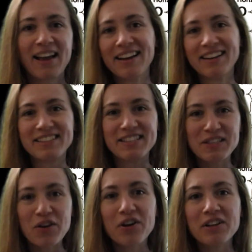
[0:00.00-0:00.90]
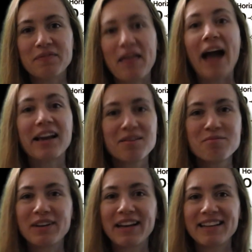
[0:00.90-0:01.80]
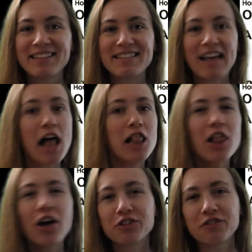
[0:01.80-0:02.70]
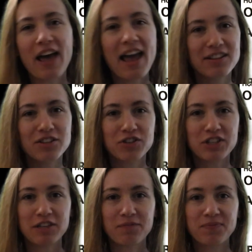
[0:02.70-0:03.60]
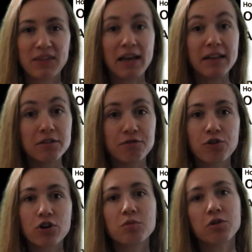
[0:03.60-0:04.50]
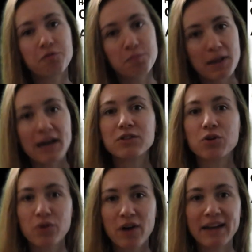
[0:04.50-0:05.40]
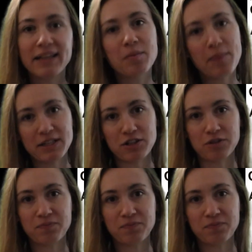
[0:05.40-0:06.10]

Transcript: The soil accumulates a lot of energy in the form of plant organic matter.